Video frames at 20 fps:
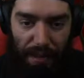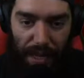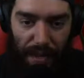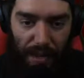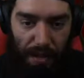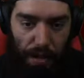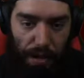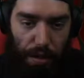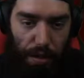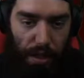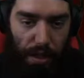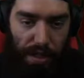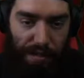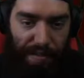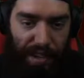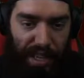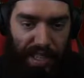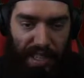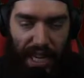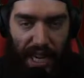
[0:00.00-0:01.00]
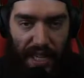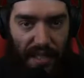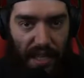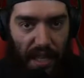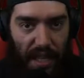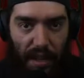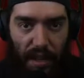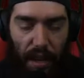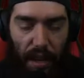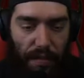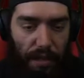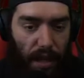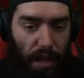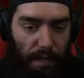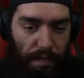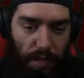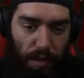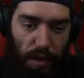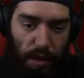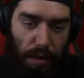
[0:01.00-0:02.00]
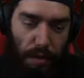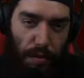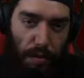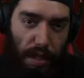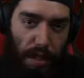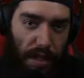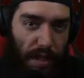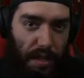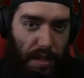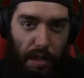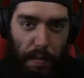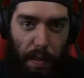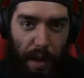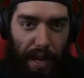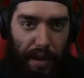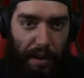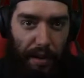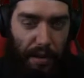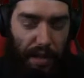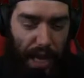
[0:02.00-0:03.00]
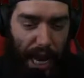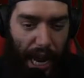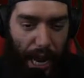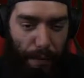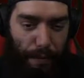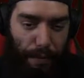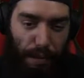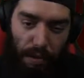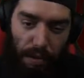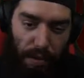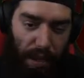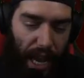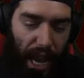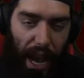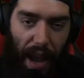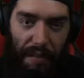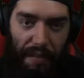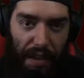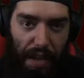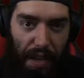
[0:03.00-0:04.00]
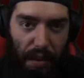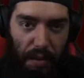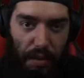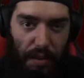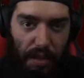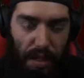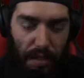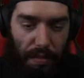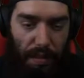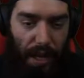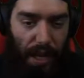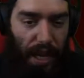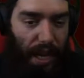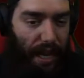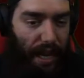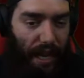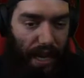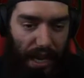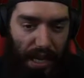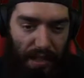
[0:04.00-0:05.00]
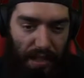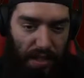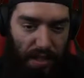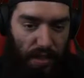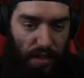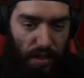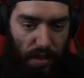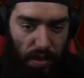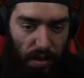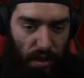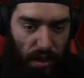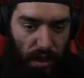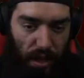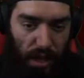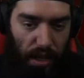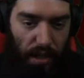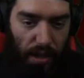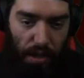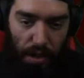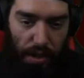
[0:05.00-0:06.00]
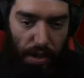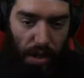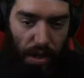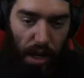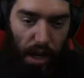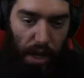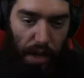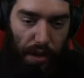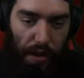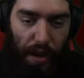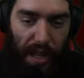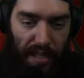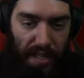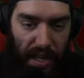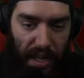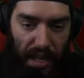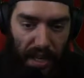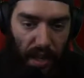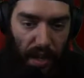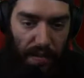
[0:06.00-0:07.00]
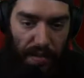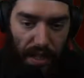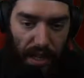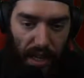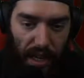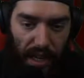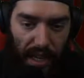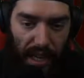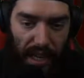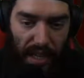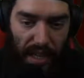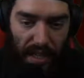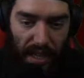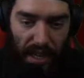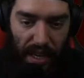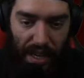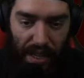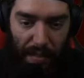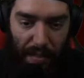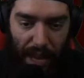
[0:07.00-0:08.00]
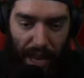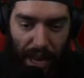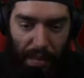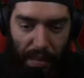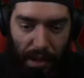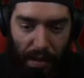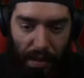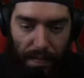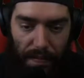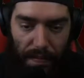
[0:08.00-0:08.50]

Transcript: They're just fantastic gloves. There's a reason smiters absolutely have to use them. It's just a great set of gloves that I can't say anything bad about.